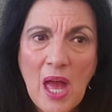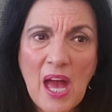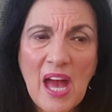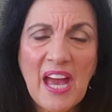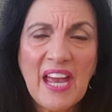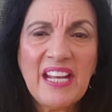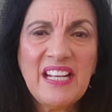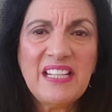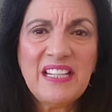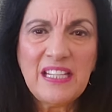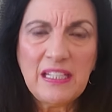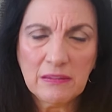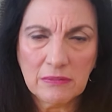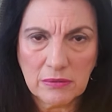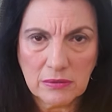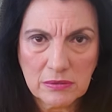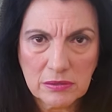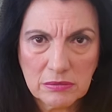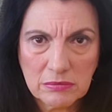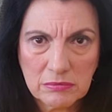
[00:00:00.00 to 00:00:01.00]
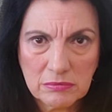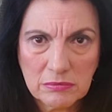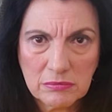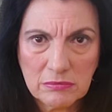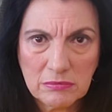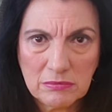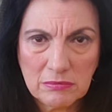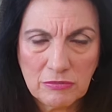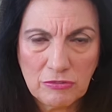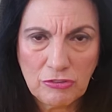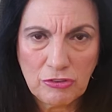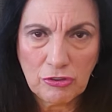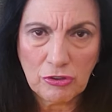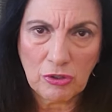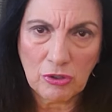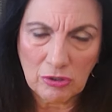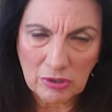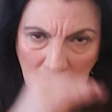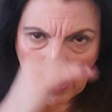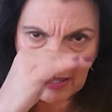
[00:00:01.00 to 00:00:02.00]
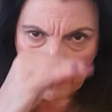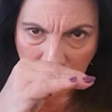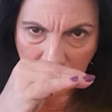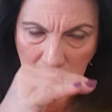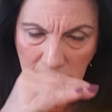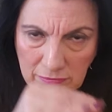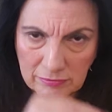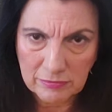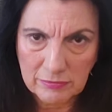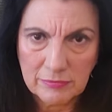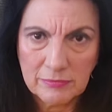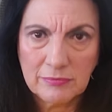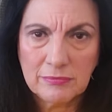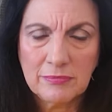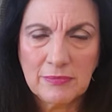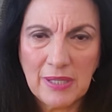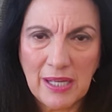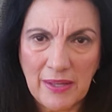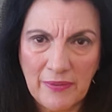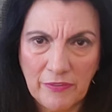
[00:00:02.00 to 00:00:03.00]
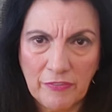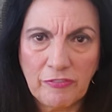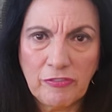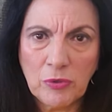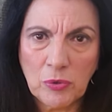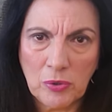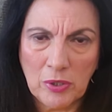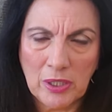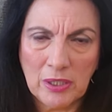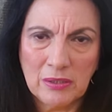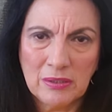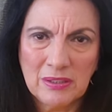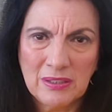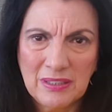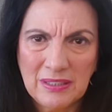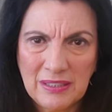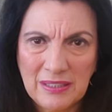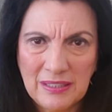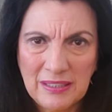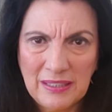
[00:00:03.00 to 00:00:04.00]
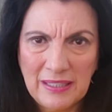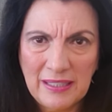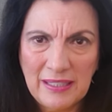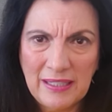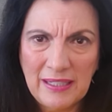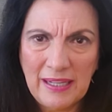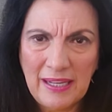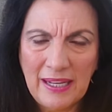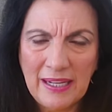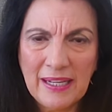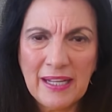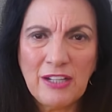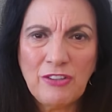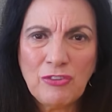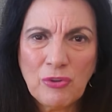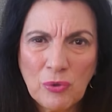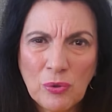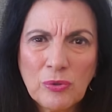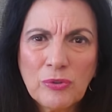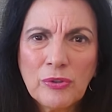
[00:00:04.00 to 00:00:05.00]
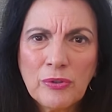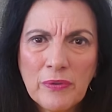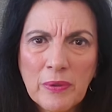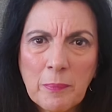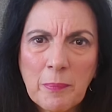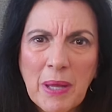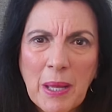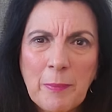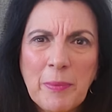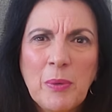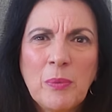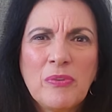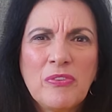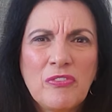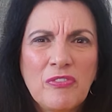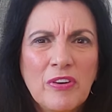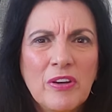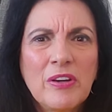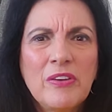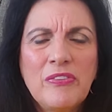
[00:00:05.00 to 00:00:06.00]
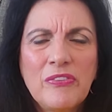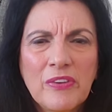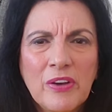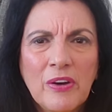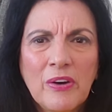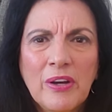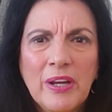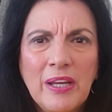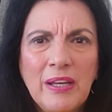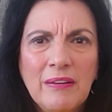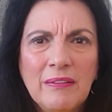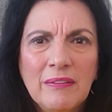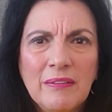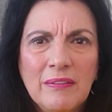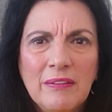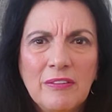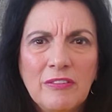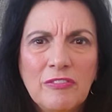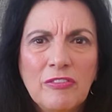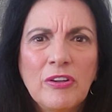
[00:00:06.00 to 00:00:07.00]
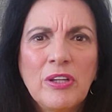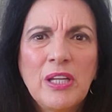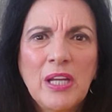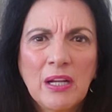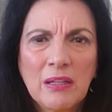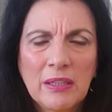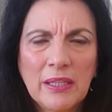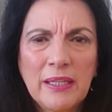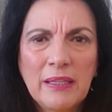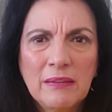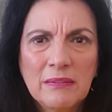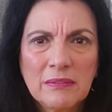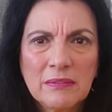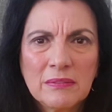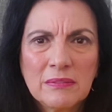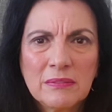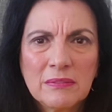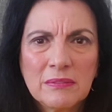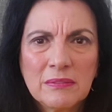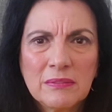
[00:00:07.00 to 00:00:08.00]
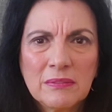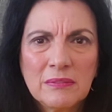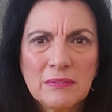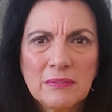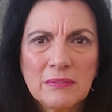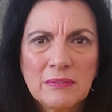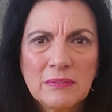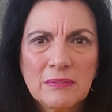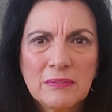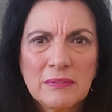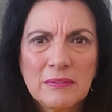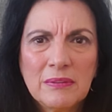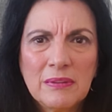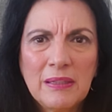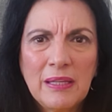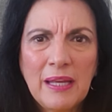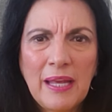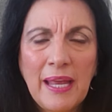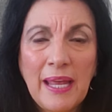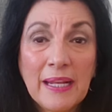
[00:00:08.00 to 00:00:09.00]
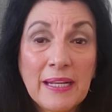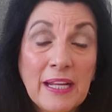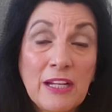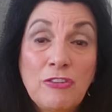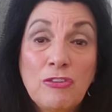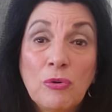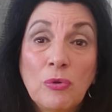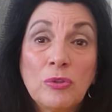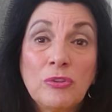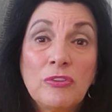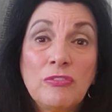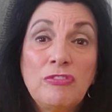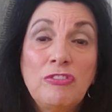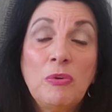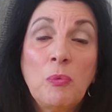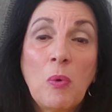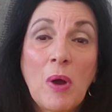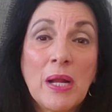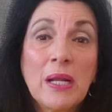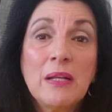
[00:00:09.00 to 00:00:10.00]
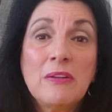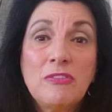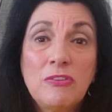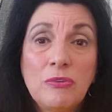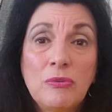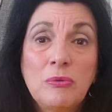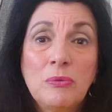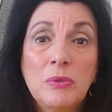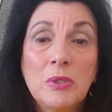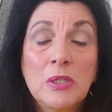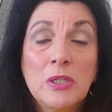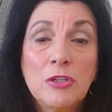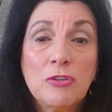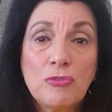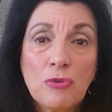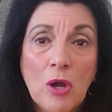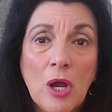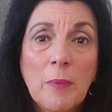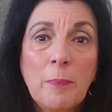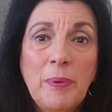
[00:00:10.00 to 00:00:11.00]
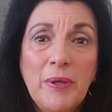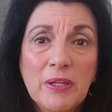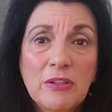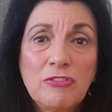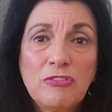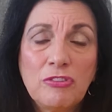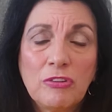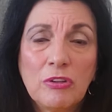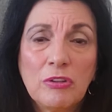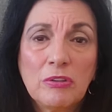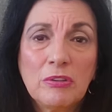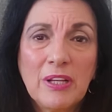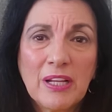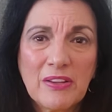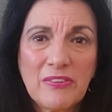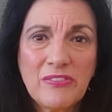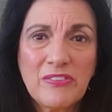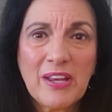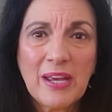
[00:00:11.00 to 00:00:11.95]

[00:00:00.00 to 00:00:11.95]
I kneeled to her level on the floor, and I told her that mommy was very sorry for yelling. And I told her if she wanted to draw a picture next